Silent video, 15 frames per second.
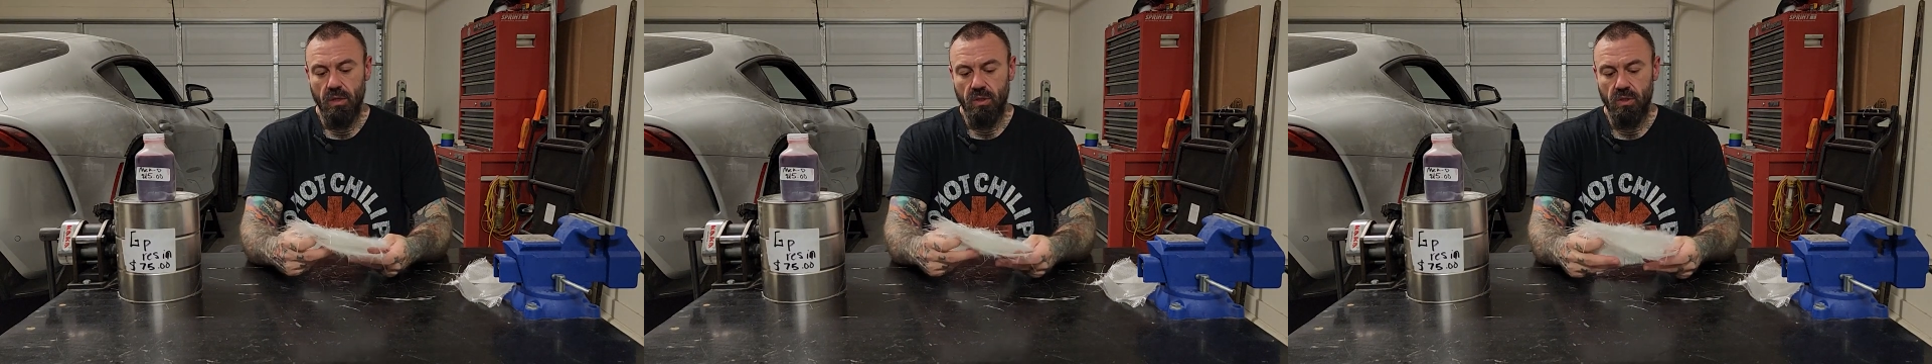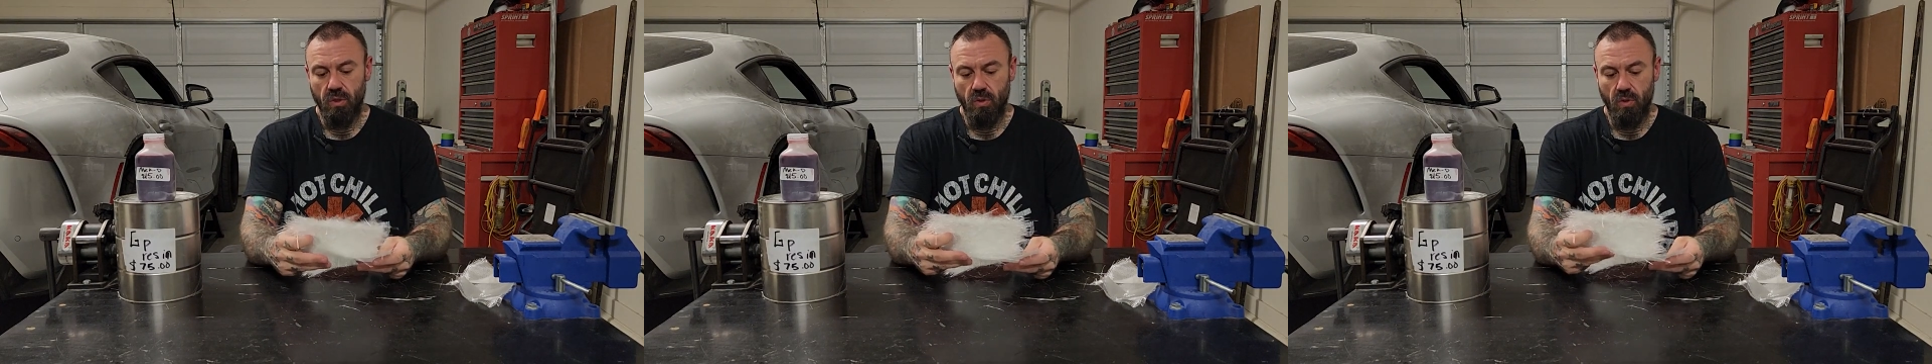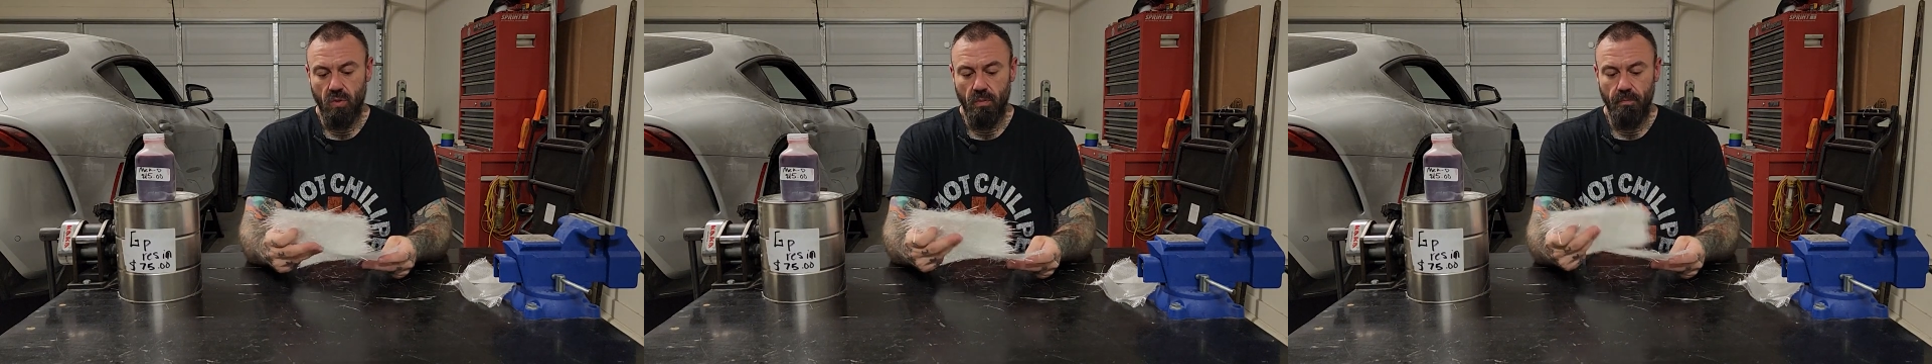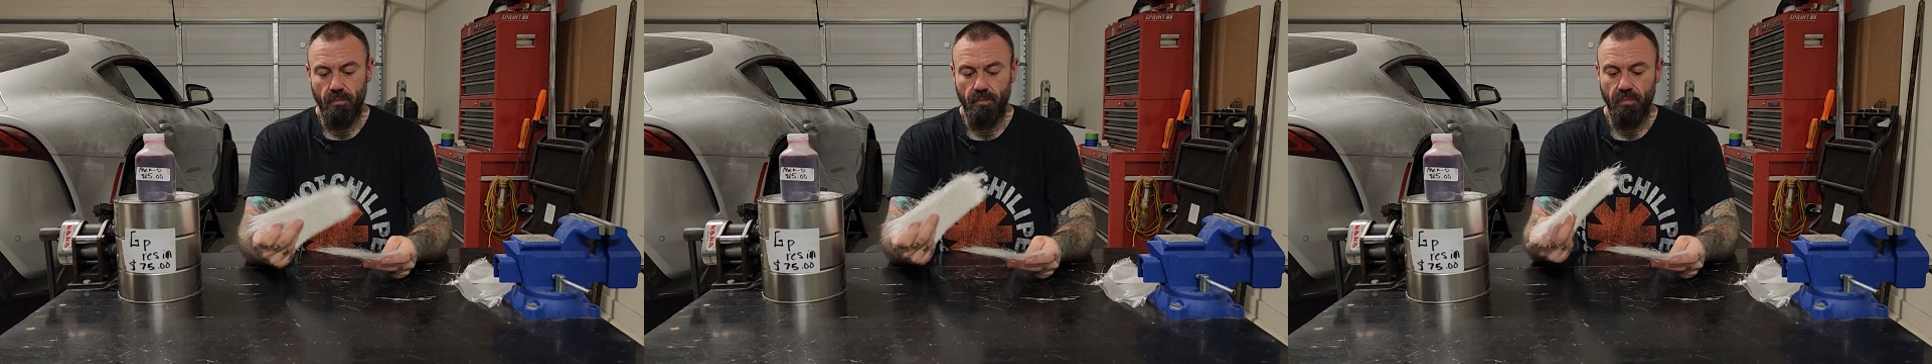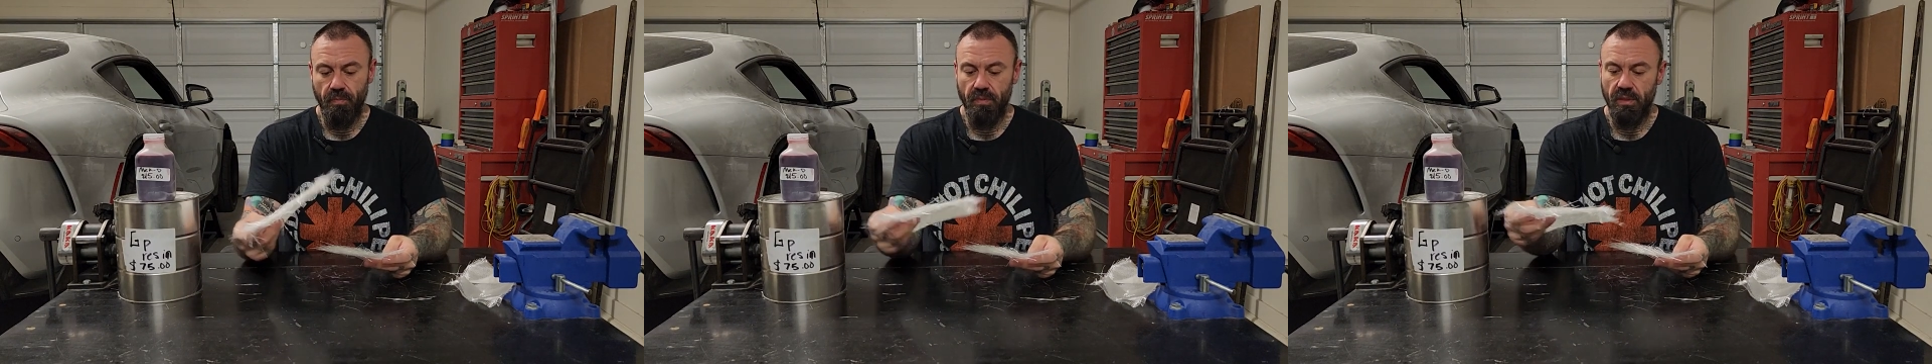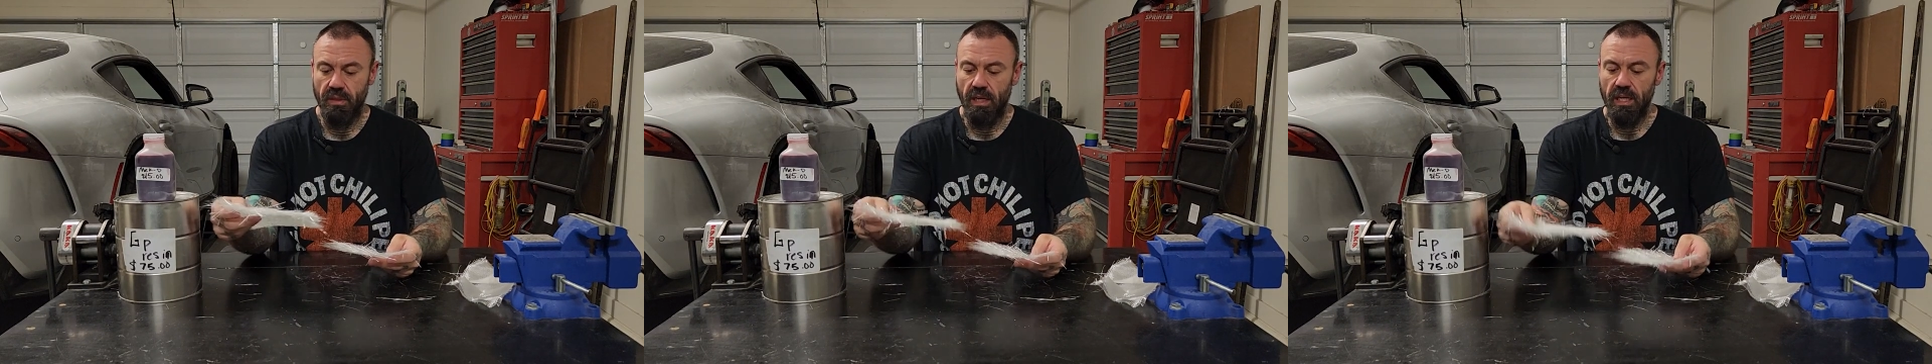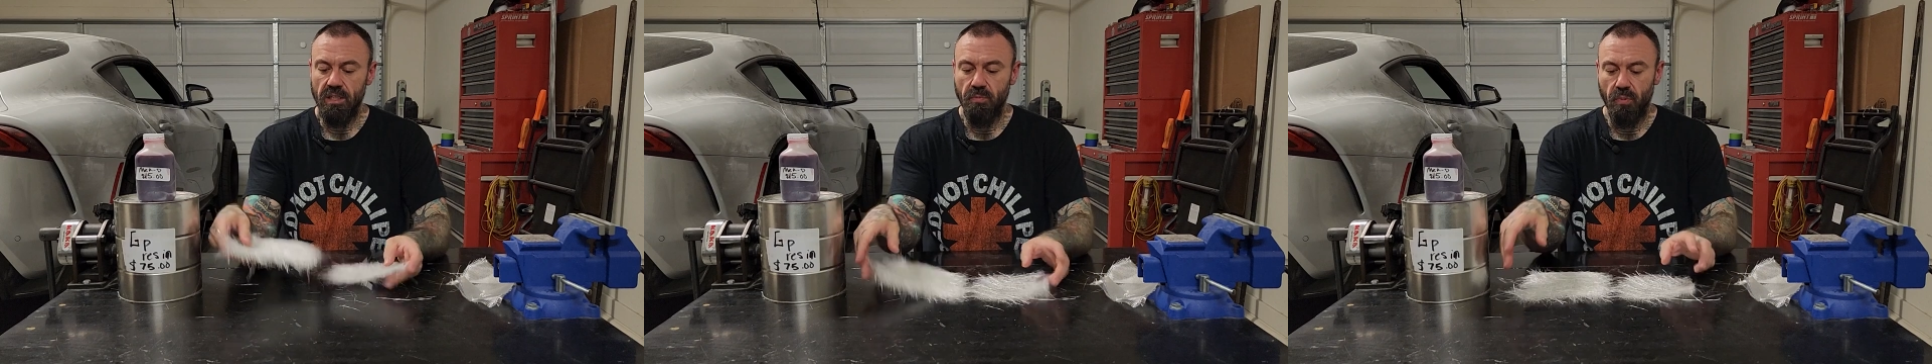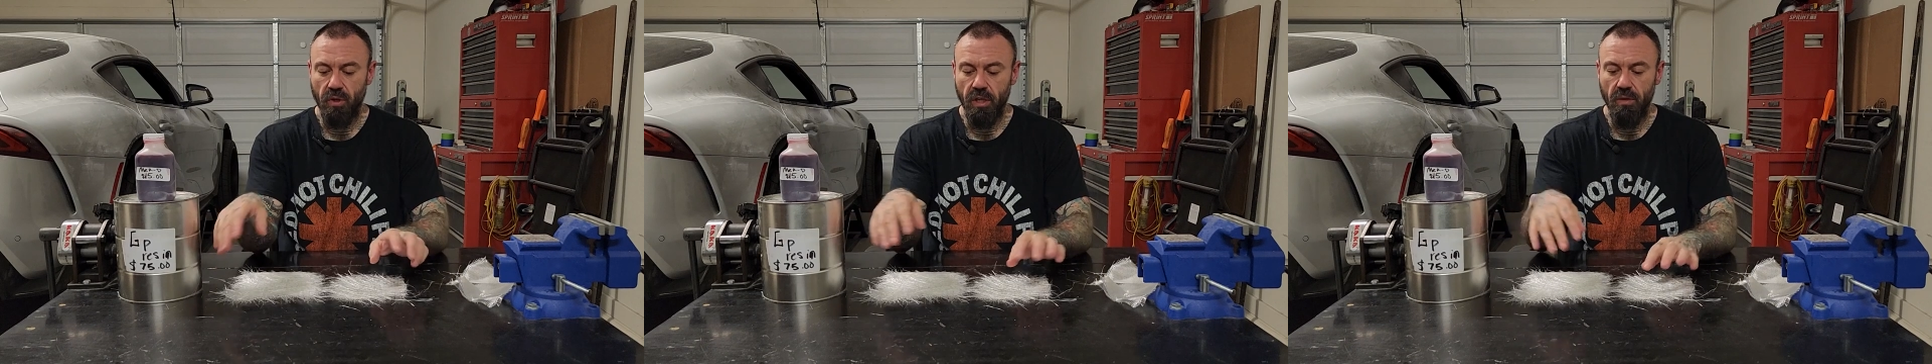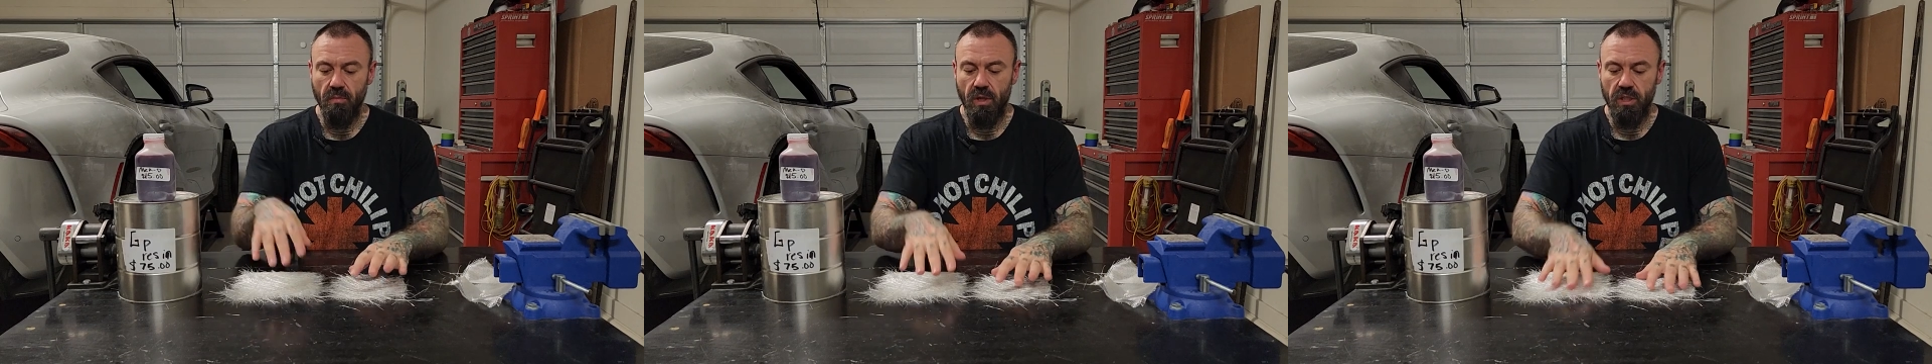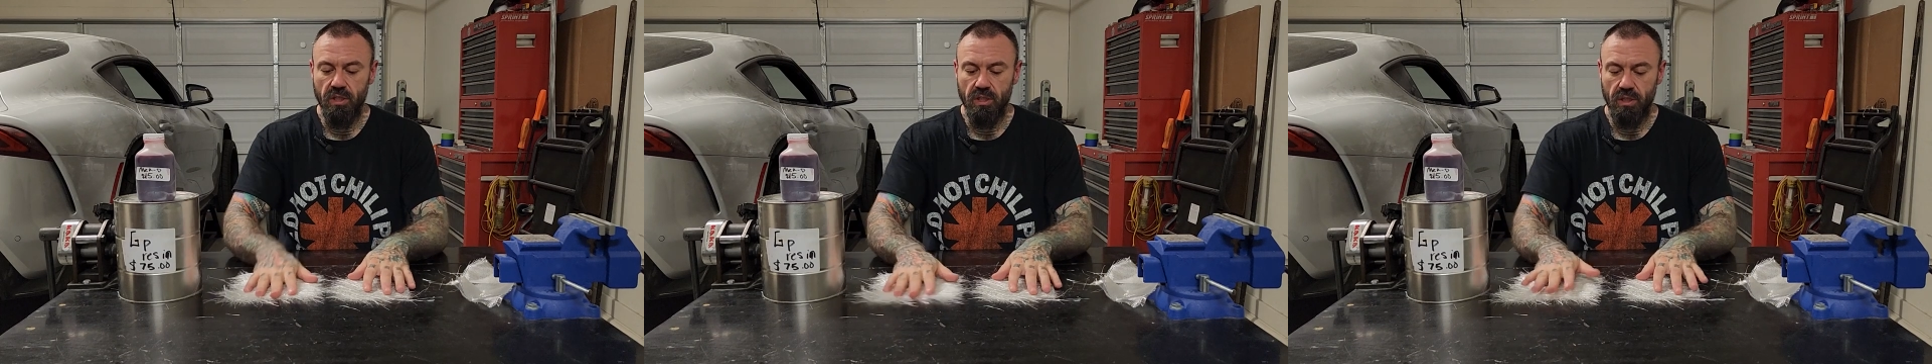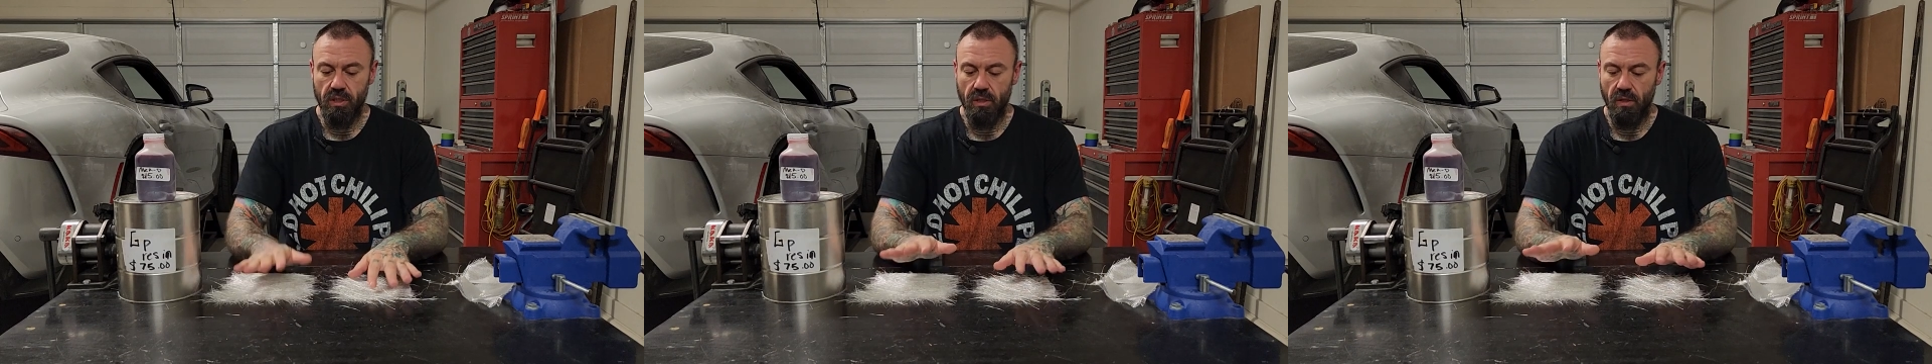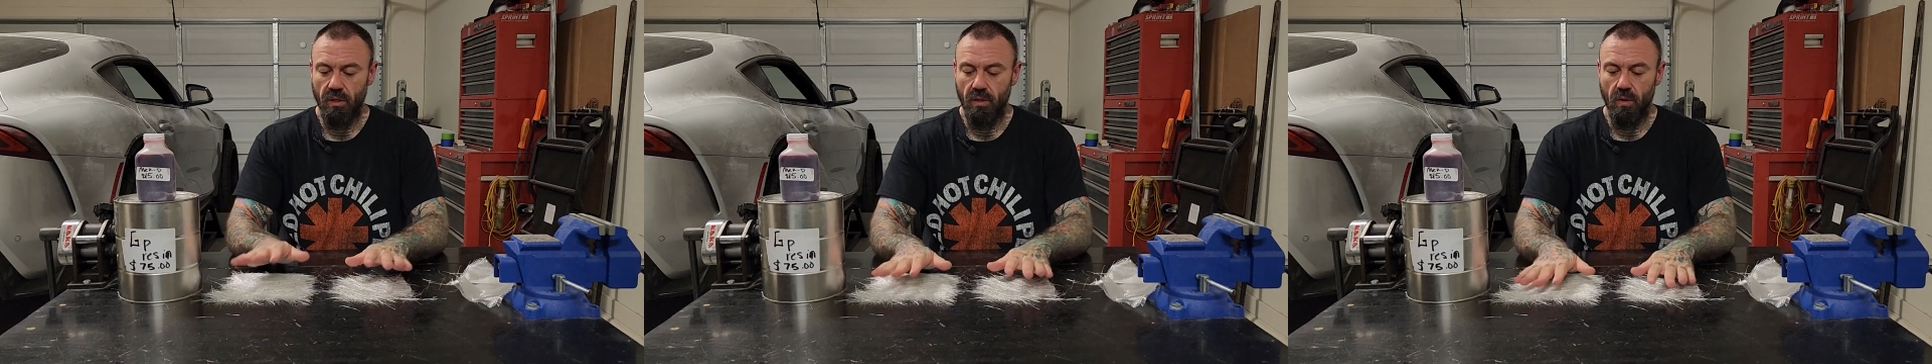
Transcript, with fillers: So that's pretty much